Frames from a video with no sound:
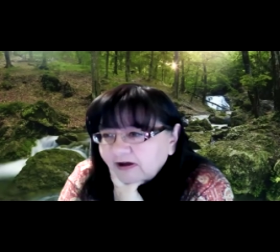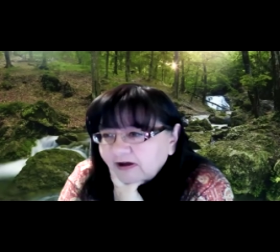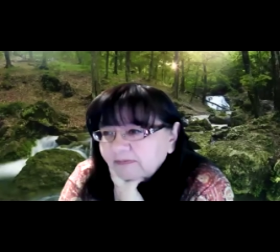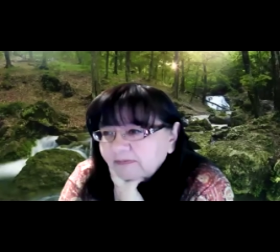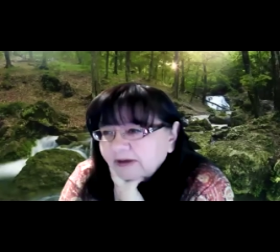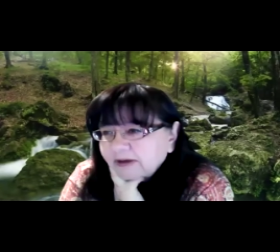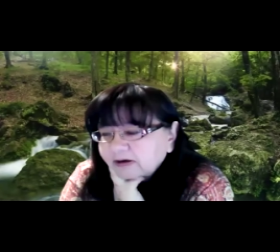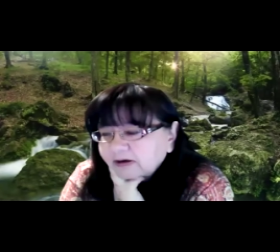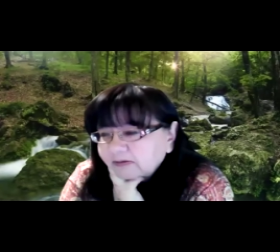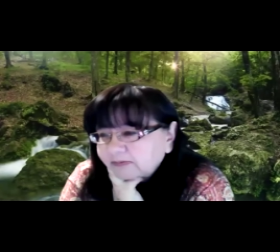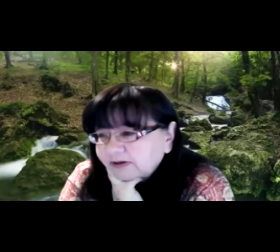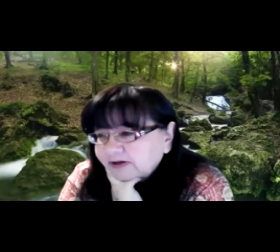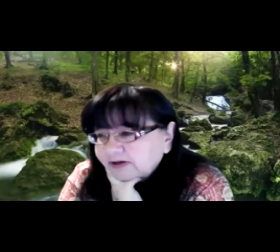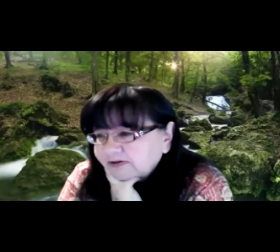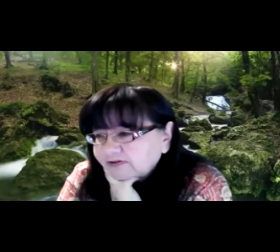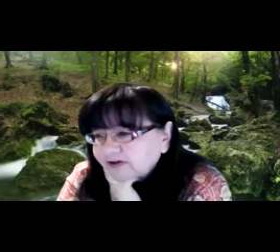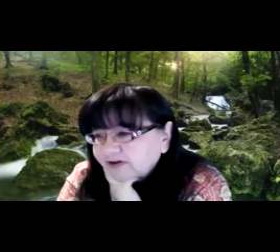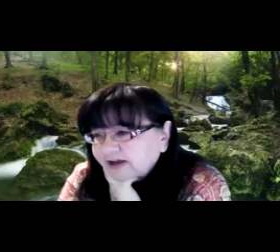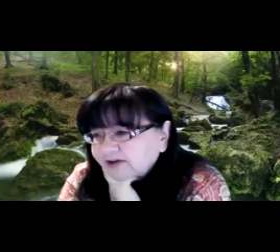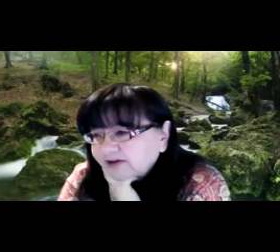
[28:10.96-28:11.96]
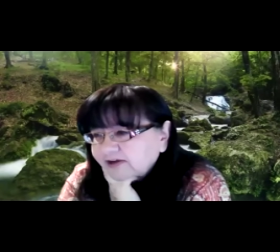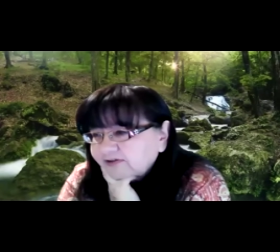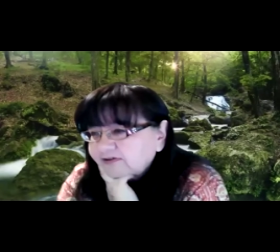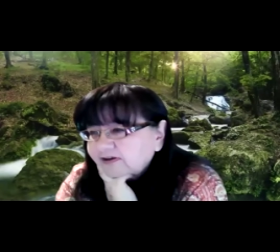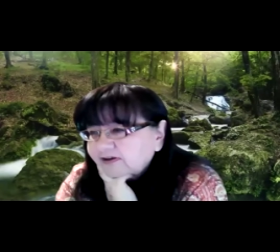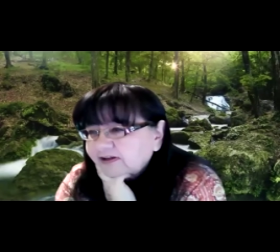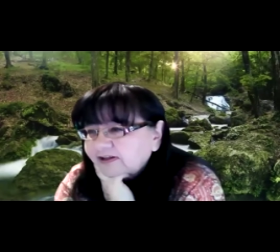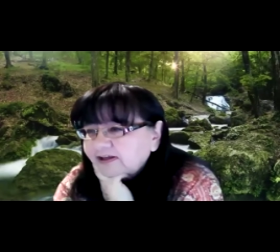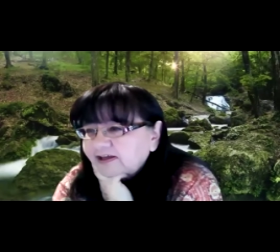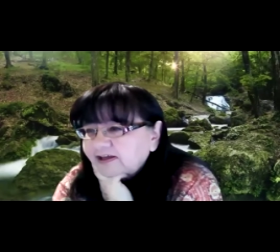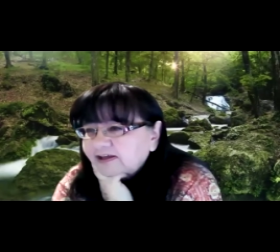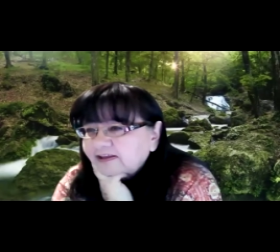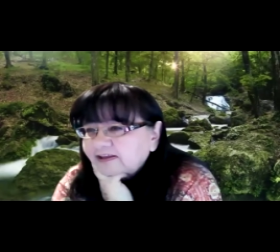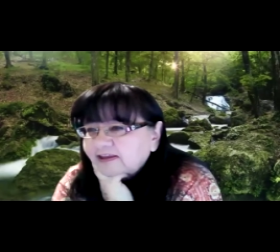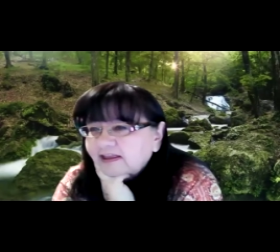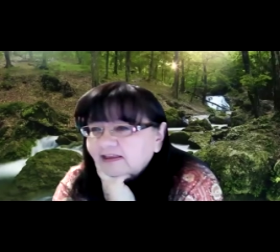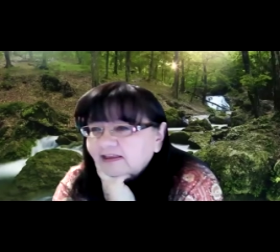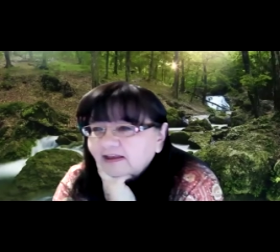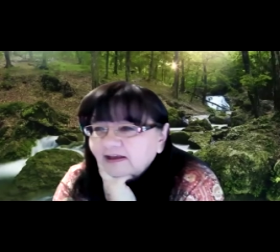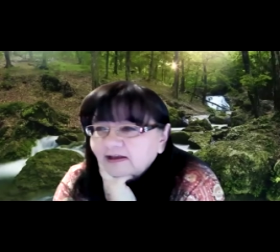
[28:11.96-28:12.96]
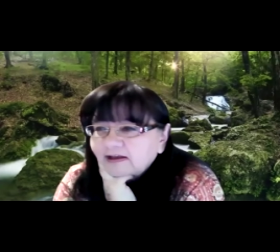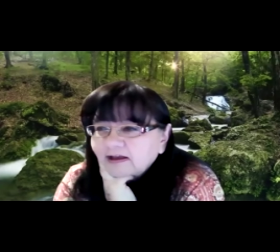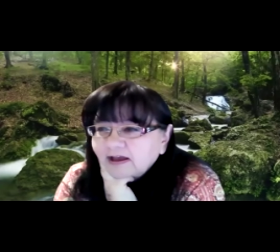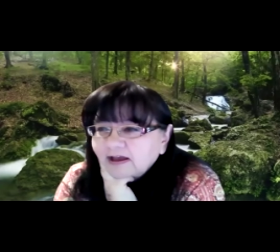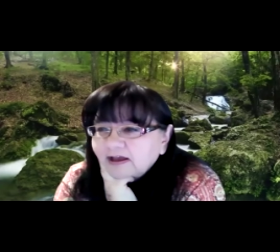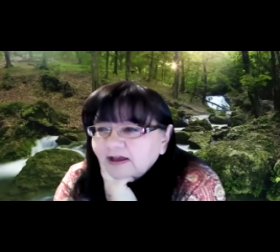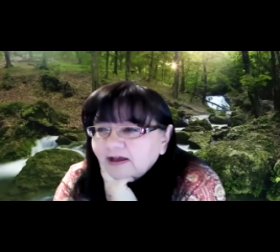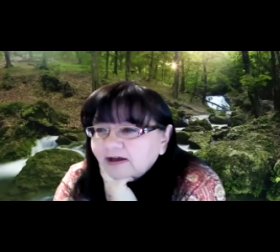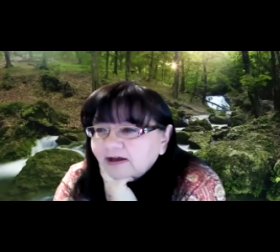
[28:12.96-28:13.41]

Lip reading: talk about it because I accidentally hit that thing.